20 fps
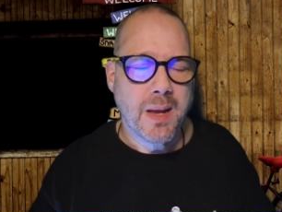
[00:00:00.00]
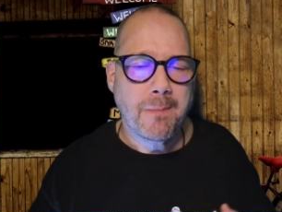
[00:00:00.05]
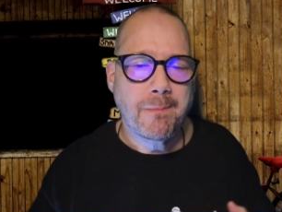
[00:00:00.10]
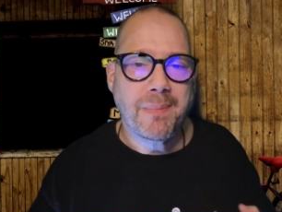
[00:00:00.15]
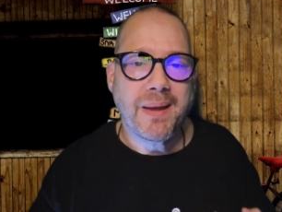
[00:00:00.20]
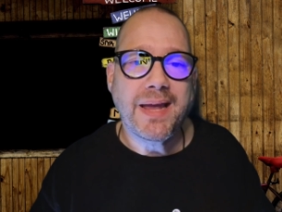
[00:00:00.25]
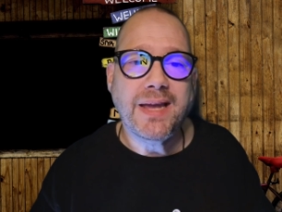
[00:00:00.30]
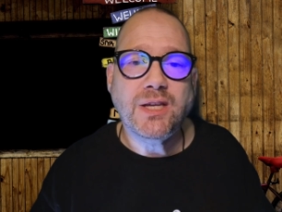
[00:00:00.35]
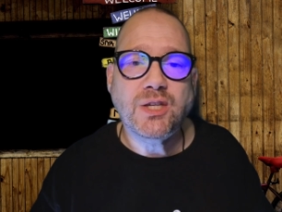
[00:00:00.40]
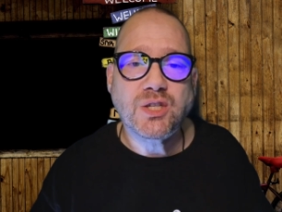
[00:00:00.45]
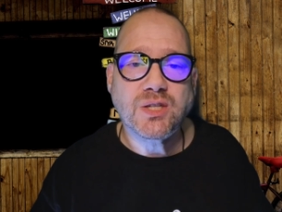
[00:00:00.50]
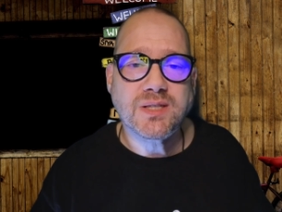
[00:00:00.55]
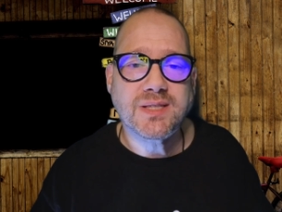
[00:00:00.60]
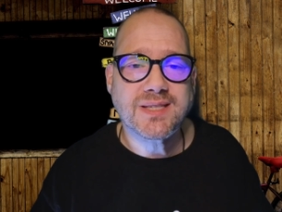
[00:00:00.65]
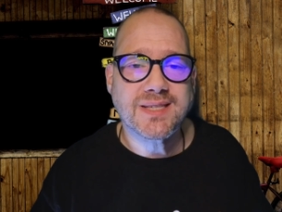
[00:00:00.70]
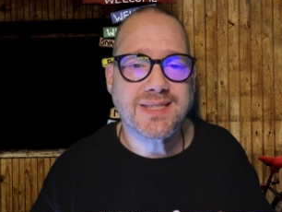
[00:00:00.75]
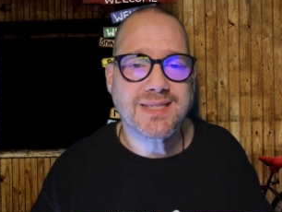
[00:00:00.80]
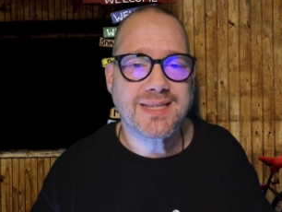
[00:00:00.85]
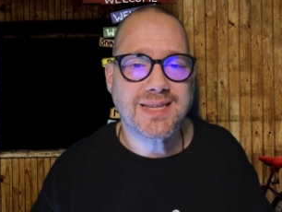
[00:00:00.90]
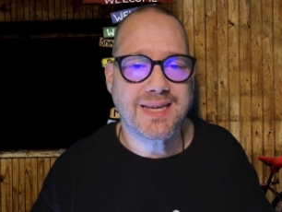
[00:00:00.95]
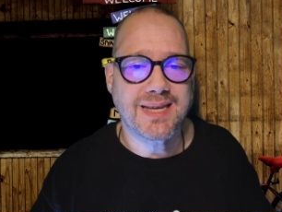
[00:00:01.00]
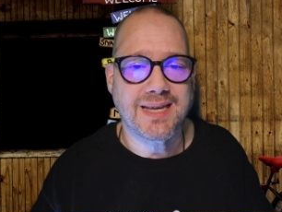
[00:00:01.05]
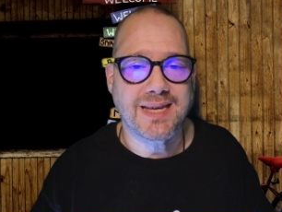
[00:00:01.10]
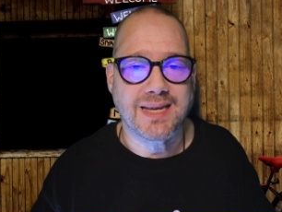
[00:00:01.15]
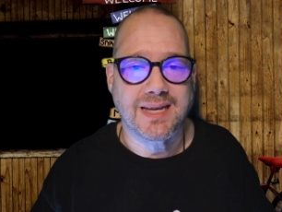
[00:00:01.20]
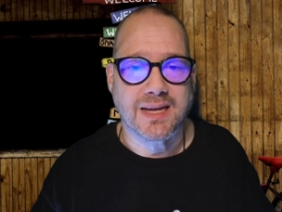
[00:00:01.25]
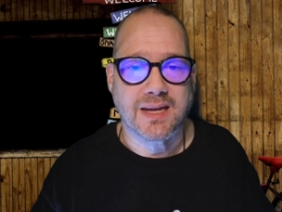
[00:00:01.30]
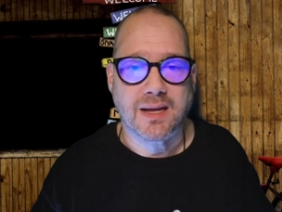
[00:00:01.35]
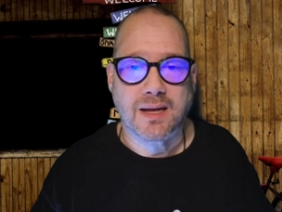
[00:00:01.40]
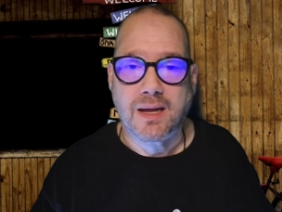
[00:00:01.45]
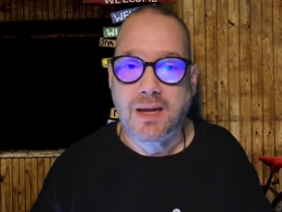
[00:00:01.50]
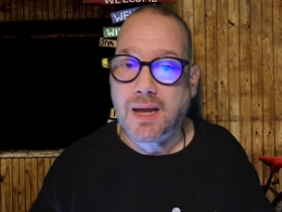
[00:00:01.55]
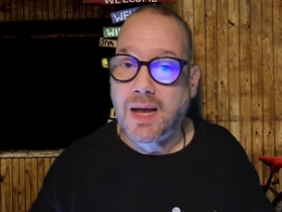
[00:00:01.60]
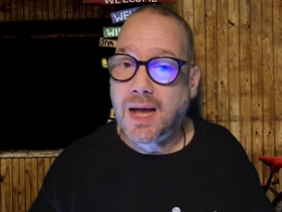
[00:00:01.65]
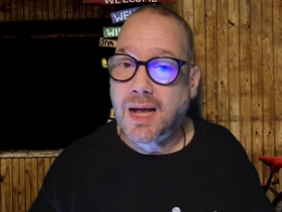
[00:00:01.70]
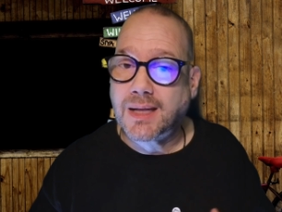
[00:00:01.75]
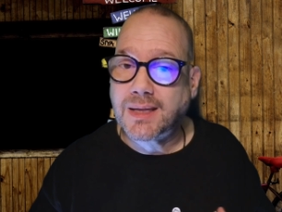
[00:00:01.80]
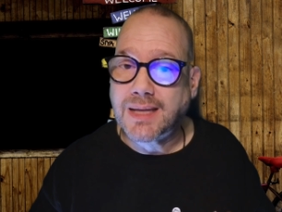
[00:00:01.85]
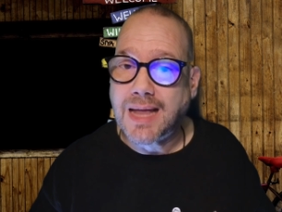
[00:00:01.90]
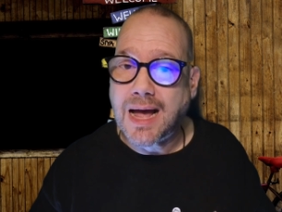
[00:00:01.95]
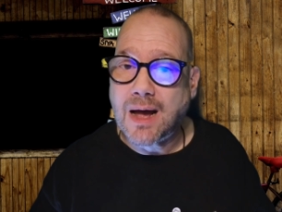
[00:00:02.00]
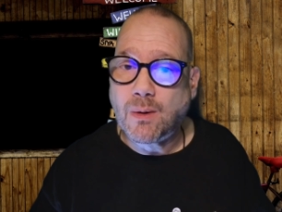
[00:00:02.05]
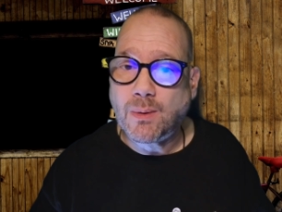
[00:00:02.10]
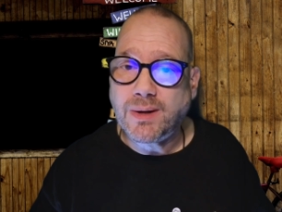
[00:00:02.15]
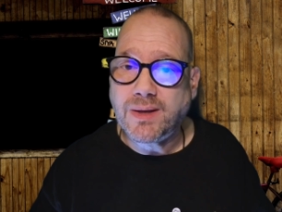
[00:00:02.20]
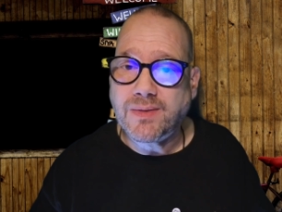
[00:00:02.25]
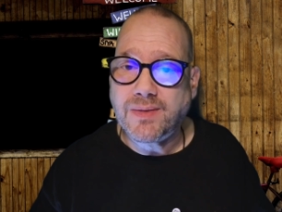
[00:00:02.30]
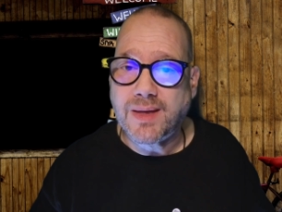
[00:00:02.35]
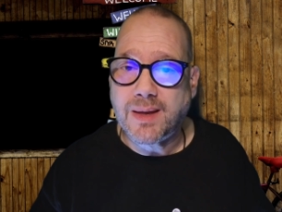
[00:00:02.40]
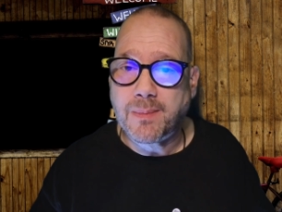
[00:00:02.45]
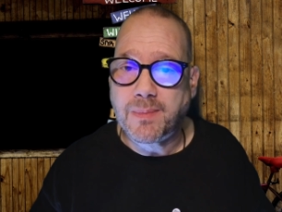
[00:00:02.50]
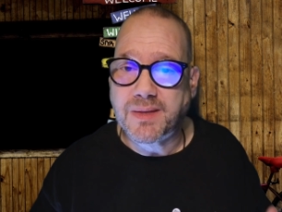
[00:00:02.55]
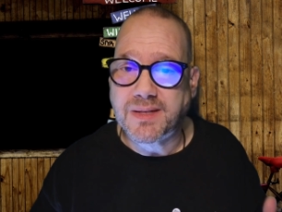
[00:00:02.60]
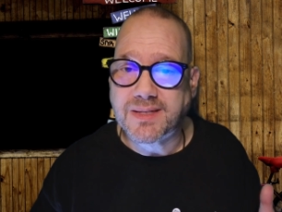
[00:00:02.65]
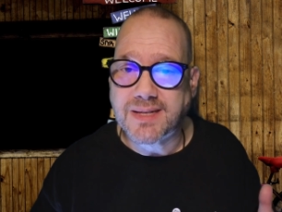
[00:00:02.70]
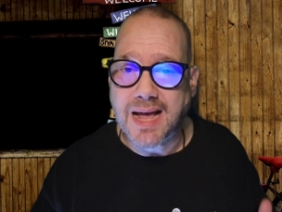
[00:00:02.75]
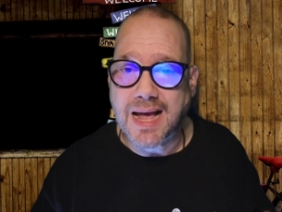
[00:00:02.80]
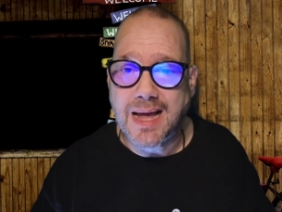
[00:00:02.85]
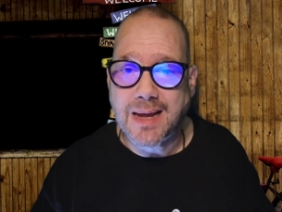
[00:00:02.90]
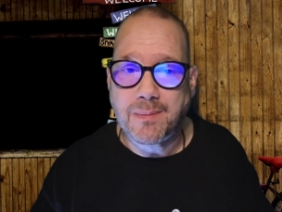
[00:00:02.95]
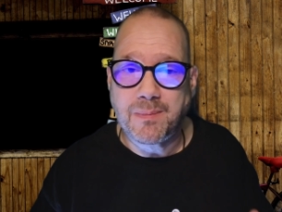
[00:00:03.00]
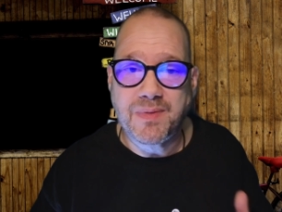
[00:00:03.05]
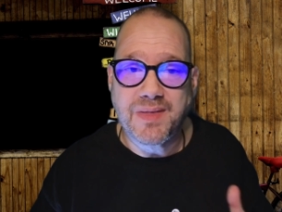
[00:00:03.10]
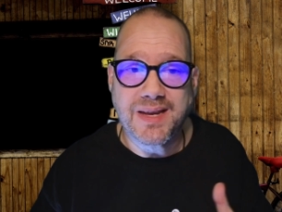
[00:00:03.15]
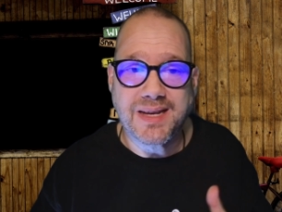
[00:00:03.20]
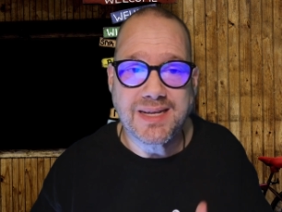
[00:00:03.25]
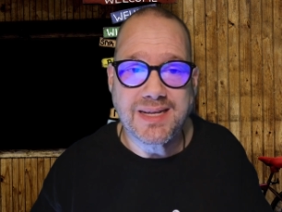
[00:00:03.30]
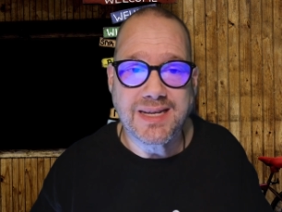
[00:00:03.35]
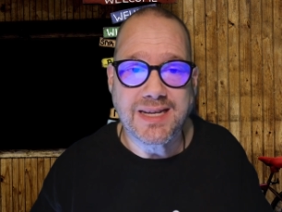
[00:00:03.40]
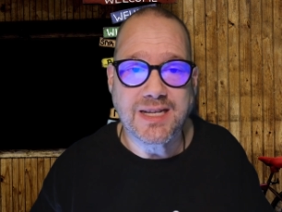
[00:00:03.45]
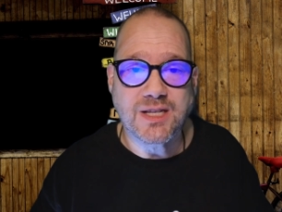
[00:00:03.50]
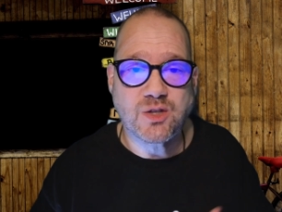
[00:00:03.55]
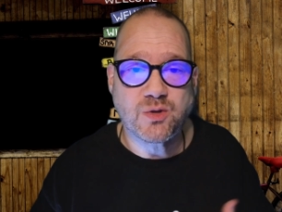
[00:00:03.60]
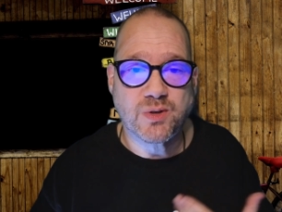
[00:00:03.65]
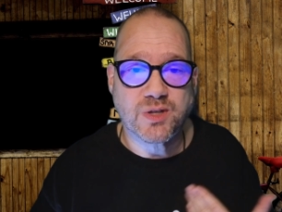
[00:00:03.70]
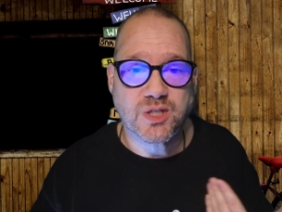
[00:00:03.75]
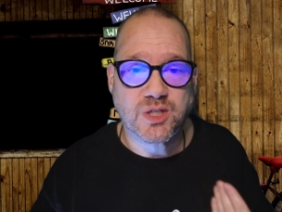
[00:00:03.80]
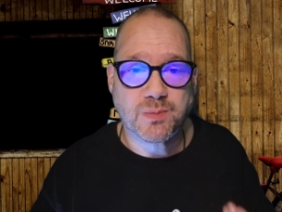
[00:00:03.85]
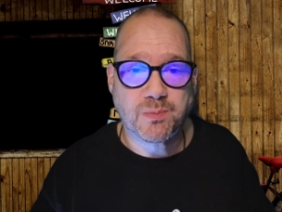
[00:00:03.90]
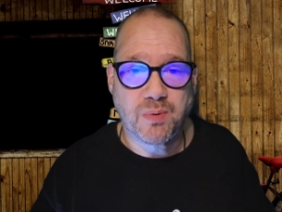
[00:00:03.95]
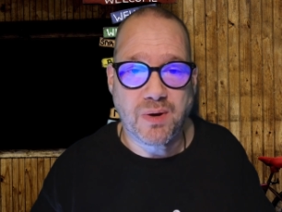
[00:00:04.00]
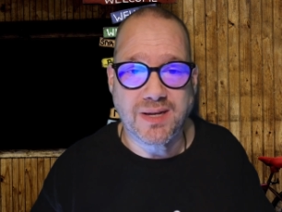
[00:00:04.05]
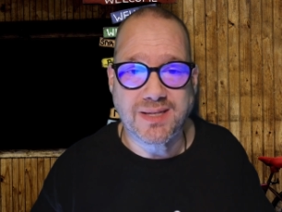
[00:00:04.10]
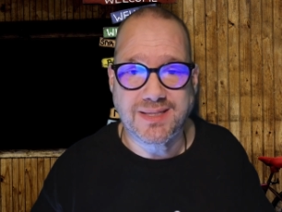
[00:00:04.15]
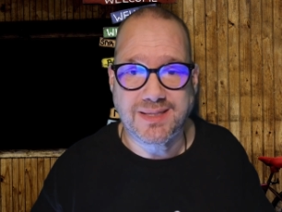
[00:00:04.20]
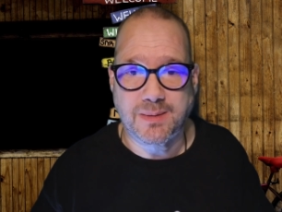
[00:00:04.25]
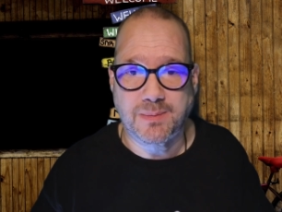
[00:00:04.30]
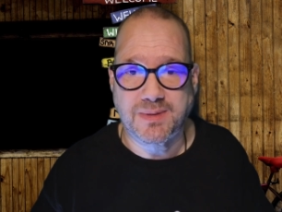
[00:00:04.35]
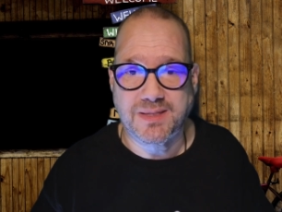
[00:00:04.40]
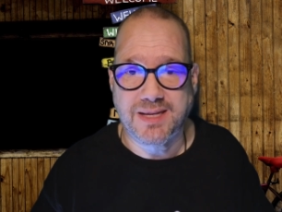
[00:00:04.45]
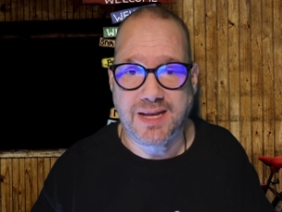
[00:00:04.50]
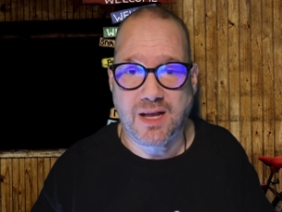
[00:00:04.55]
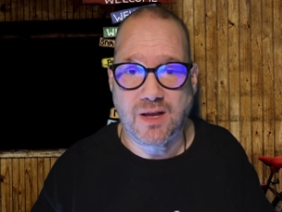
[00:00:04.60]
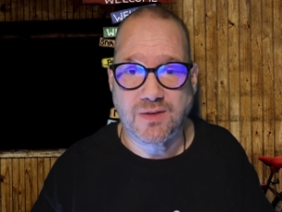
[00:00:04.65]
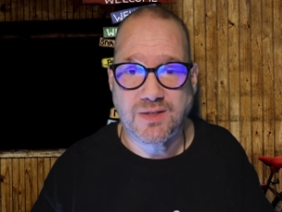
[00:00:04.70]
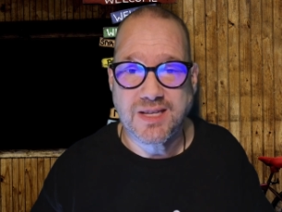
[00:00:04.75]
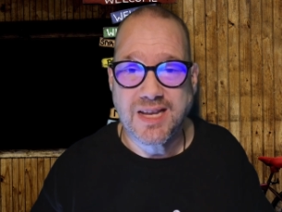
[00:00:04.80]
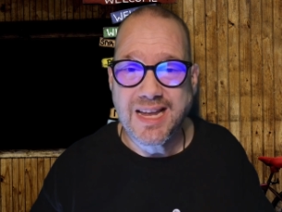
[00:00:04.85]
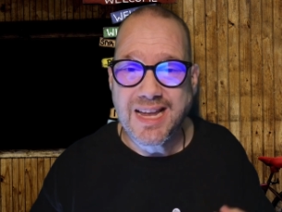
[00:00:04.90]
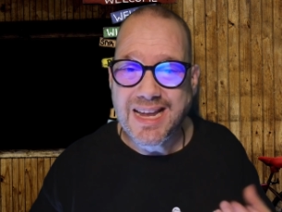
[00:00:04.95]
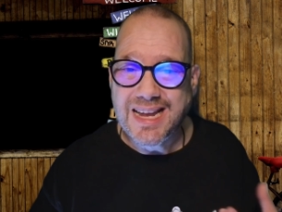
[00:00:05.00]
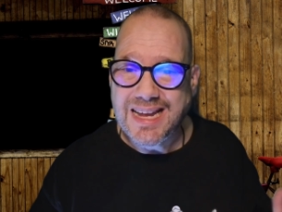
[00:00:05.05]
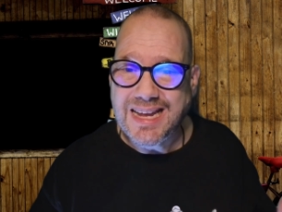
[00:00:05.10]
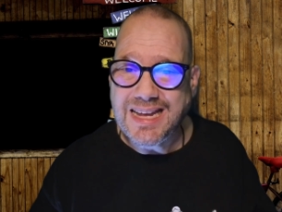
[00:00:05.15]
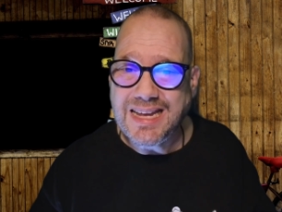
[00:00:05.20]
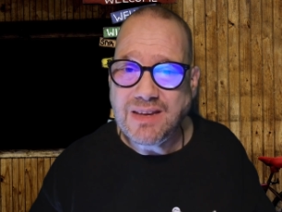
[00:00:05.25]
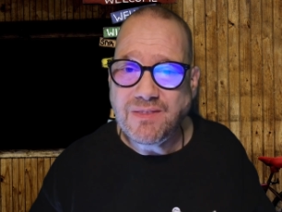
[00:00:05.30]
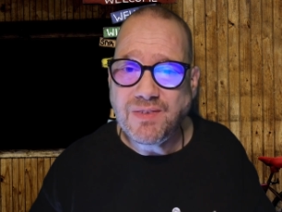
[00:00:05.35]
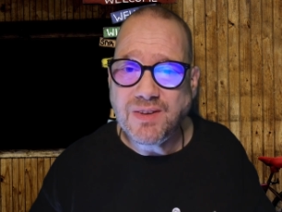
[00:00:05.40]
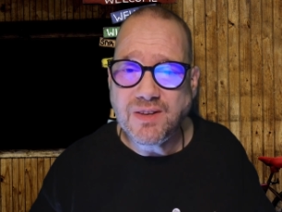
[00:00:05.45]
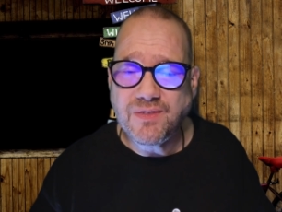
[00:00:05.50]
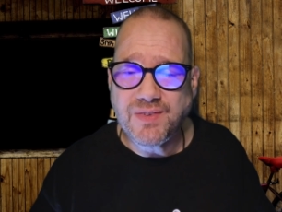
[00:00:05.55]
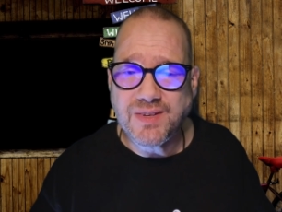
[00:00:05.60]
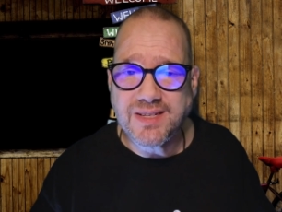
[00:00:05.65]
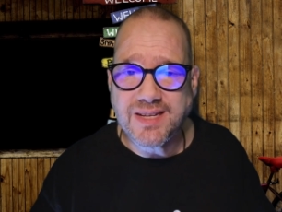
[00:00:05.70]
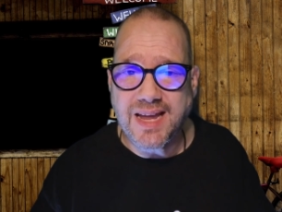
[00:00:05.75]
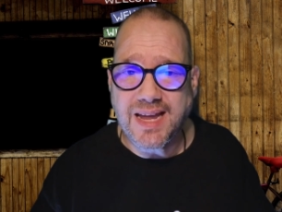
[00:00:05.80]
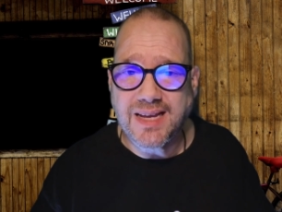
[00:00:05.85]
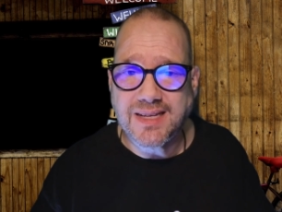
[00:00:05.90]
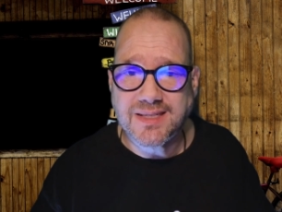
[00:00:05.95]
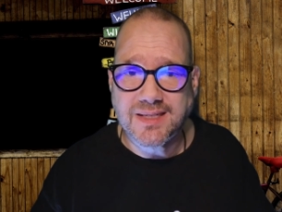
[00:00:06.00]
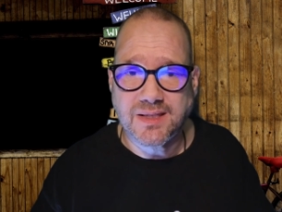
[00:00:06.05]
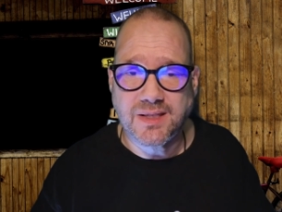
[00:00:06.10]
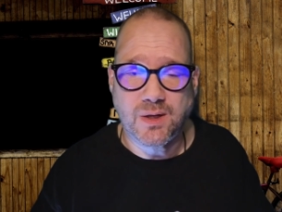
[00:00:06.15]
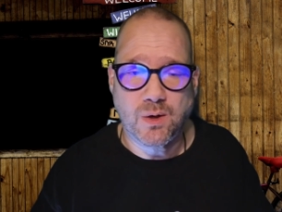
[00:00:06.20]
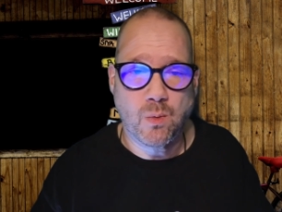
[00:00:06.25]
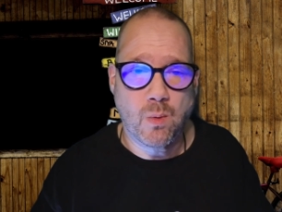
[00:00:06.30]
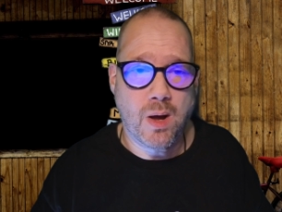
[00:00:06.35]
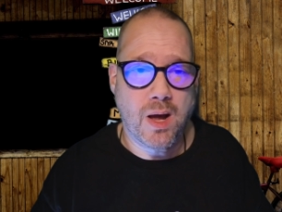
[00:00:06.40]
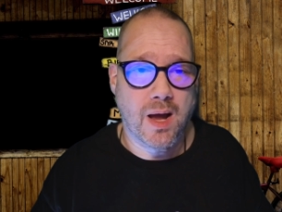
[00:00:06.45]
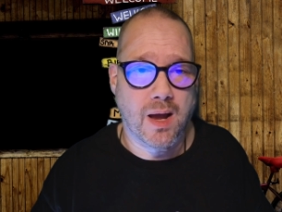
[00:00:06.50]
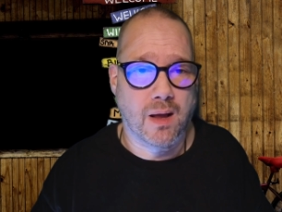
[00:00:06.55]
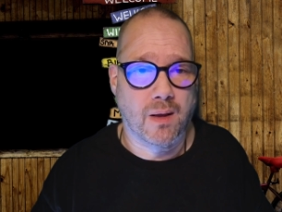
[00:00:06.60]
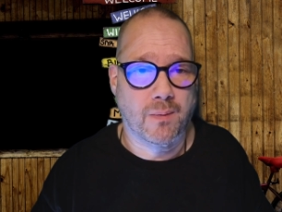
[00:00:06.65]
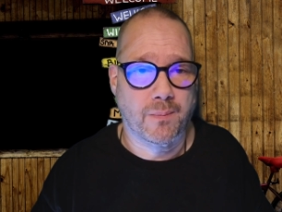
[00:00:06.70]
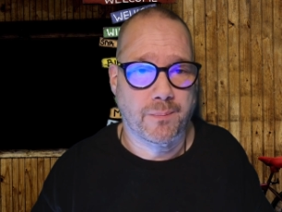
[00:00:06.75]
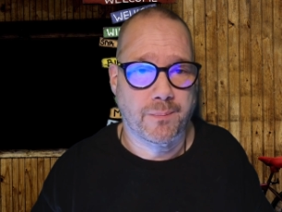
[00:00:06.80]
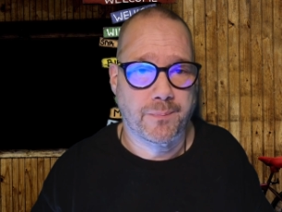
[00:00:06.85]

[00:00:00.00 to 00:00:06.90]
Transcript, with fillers: Patience is key, allowing them the time they need to express themselves, even if it takes a little while.